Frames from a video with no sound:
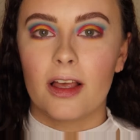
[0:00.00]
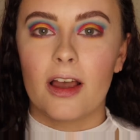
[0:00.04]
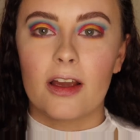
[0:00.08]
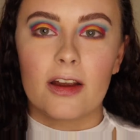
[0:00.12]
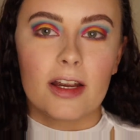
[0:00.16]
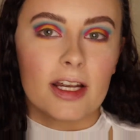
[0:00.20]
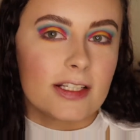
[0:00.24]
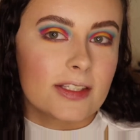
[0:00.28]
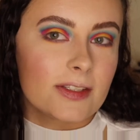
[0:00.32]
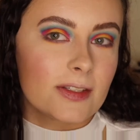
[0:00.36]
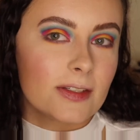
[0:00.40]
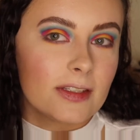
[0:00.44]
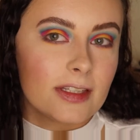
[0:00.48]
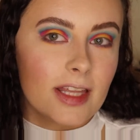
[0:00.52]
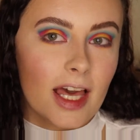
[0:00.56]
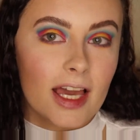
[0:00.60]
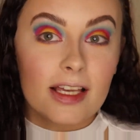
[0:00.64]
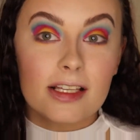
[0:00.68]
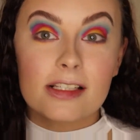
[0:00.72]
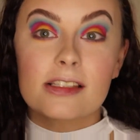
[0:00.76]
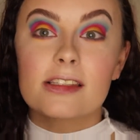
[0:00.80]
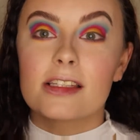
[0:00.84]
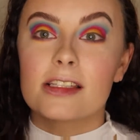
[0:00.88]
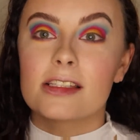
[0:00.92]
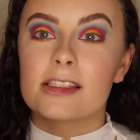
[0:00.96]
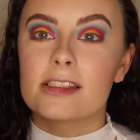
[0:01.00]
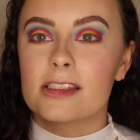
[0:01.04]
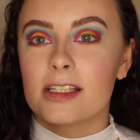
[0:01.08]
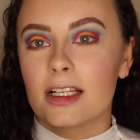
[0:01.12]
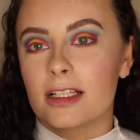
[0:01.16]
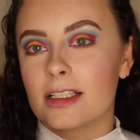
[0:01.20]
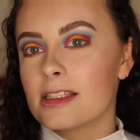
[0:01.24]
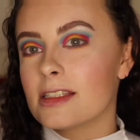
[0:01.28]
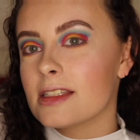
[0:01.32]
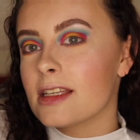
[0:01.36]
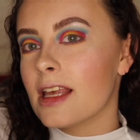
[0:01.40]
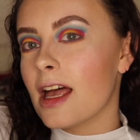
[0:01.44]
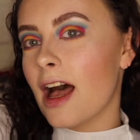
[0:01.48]
Alright, so that is the
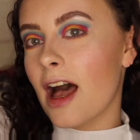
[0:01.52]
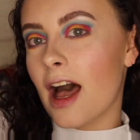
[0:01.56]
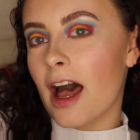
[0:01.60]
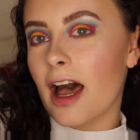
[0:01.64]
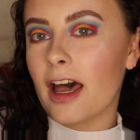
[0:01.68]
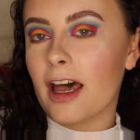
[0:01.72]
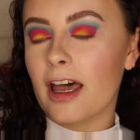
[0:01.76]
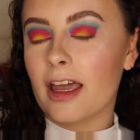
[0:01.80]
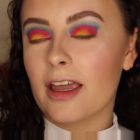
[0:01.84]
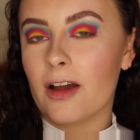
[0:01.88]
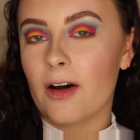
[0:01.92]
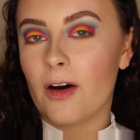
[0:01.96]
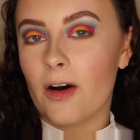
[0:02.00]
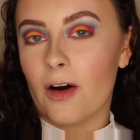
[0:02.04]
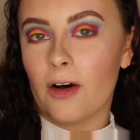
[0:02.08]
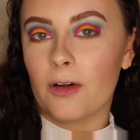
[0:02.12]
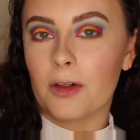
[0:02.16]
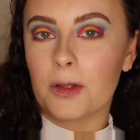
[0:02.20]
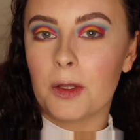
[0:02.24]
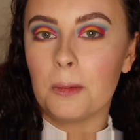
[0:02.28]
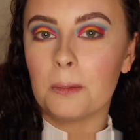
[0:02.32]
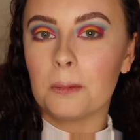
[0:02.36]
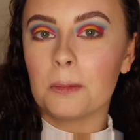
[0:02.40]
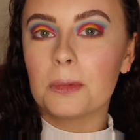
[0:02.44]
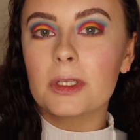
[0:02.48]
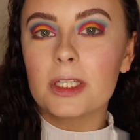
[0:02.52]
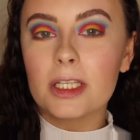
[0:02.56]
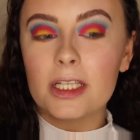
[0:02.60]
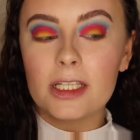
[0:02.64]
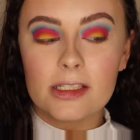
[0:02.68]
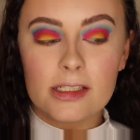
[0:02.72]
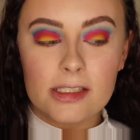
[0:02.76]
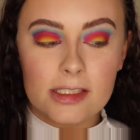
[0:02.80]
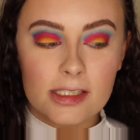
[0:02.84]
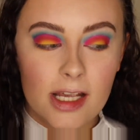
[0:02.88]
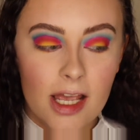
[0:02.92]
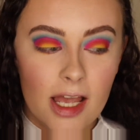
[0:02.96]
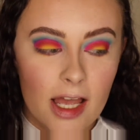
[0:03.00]
sunset eye all
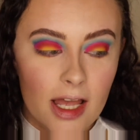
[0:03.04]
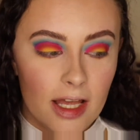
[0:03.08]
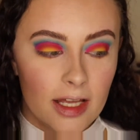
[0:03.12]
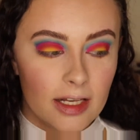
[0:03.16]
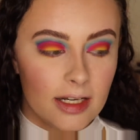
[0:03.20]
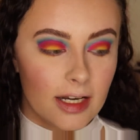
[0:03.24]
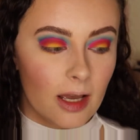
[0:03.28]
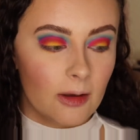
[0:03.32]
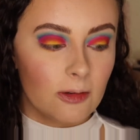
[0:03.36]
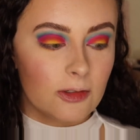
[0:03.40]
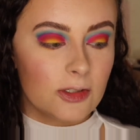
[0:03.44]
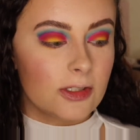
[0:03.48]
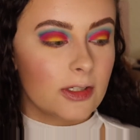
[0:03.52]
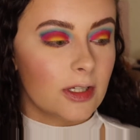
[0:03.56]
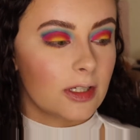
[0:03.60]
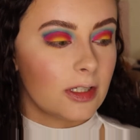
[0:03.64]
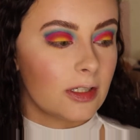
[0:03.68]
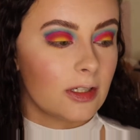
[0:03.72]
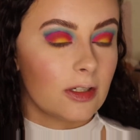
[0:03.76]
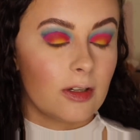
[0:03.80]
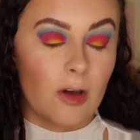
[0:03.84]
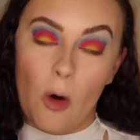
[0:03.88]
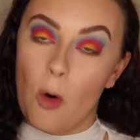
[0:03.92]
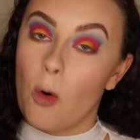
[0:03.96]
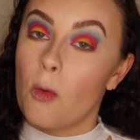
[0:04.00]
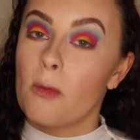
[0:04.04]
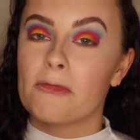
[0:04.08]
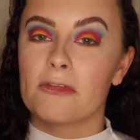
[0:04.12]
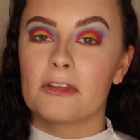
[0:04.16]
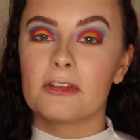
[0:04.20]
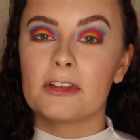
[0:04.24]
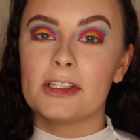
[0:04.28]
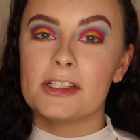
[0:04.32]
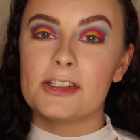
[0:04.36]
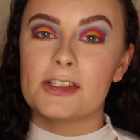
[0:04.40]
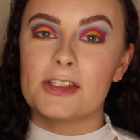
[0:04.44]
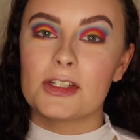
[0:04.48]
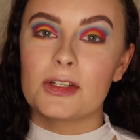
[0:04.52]
complete. Now we're just gonna
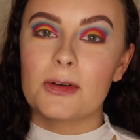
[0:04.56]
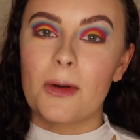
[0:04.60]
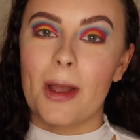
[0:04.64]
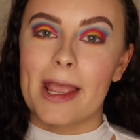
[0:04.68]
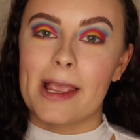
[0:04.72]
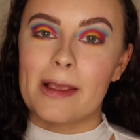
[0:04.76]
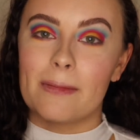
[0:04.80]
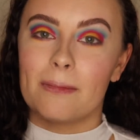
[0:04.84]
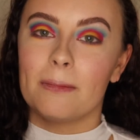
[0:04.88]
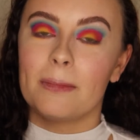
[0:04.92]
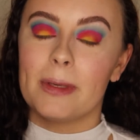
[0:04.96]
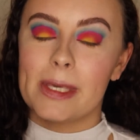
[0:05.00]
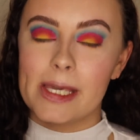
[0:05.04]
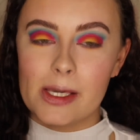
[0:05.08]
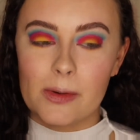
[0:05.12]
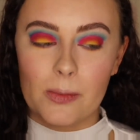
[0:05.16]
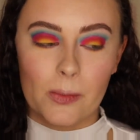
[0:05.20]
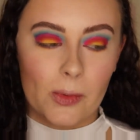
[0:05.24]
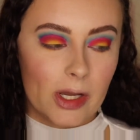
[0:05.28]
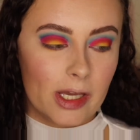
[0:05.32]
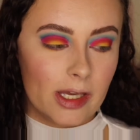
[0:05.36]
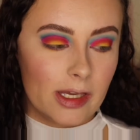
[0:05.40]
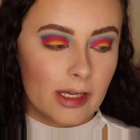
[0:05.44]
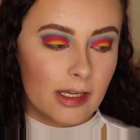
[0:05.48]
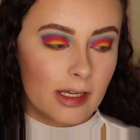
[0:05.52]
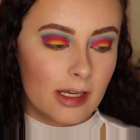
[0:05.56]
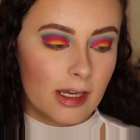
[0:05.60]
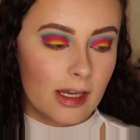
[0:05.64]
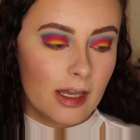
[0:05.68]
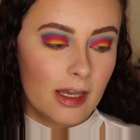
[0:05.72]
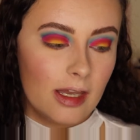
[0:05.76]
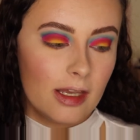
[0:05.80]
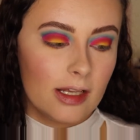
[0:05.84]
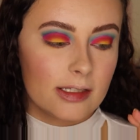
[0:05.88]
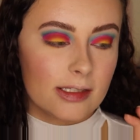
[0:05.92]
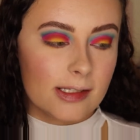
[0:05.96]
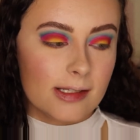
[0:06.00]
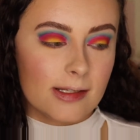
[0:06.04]
hopefully do a big wing,
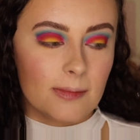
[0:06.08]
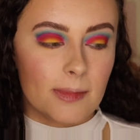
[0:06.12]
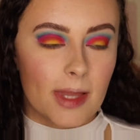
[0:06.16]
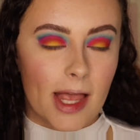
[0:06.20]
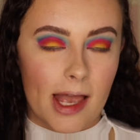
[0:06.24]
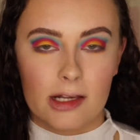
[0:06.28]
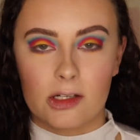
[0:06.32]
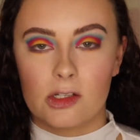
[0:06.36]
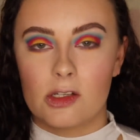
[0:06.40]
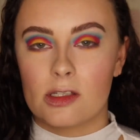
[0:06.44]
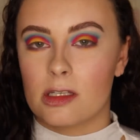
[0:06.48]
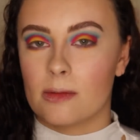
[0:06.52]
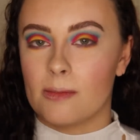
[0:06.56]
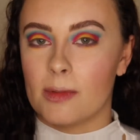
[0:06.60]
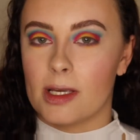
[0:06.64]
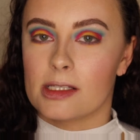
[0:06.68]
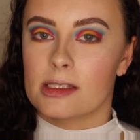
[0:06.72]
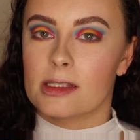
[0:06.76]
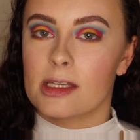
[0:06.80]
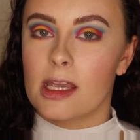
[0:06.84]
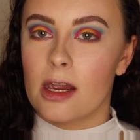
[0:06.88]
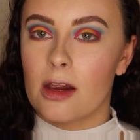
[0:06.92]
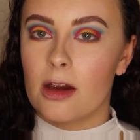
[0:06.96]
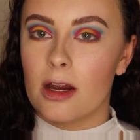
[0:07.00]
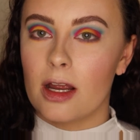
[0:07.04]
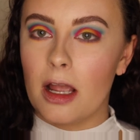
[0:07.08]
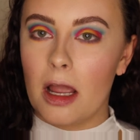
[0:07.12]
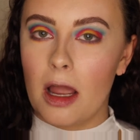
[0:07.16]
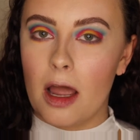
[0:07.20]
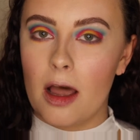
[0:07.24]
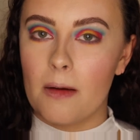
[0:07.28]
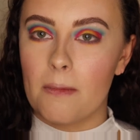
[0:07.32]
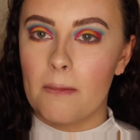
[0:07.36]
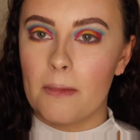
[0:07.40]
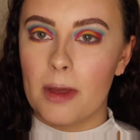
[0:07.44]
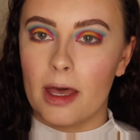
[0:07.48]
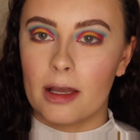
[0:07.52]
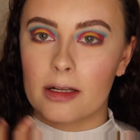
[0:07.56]
some lashes and mascara, and
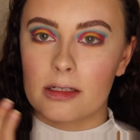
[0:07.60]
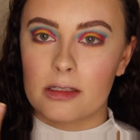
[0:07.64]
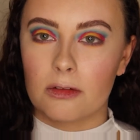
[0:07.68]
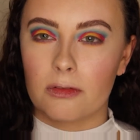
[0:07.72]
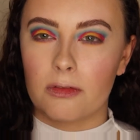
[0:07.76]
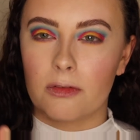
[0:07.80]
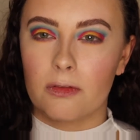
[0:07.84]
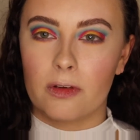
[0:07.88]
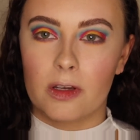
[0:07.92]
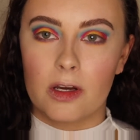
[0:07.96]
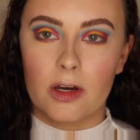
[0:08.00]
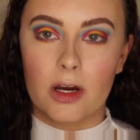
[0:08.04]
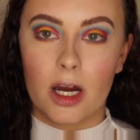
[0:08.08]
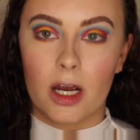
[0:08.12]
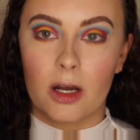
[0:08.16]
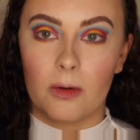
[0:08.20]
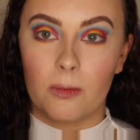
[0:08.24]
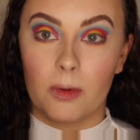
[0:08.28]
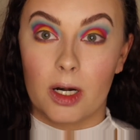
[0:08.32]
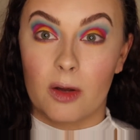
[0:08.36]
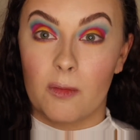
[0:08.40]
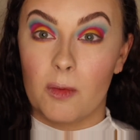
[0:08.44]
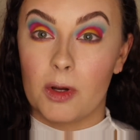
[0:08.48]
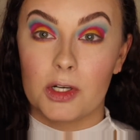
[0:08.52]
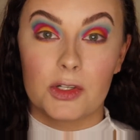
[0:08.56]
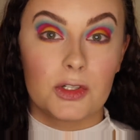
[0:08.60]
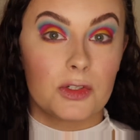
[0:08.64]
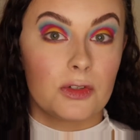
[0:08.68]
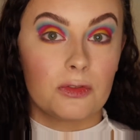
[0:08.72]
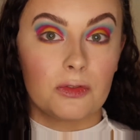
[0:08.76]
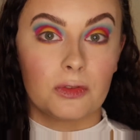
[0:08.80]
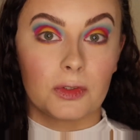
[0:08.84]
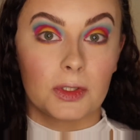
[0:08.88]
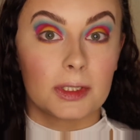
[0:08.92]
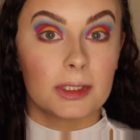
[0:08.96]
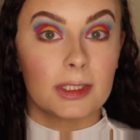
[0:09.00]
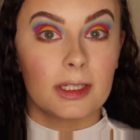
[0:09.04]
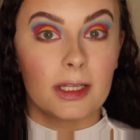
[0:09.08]
come back to figure out what I want to do
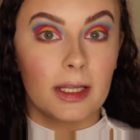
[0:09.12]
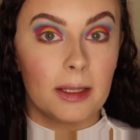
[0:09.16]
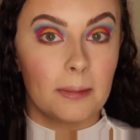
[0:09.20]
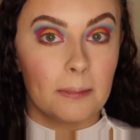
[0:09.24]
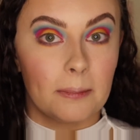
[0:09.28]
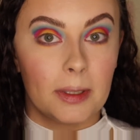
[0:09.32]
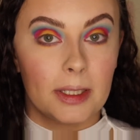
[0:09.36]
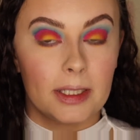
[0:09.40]
for a lip.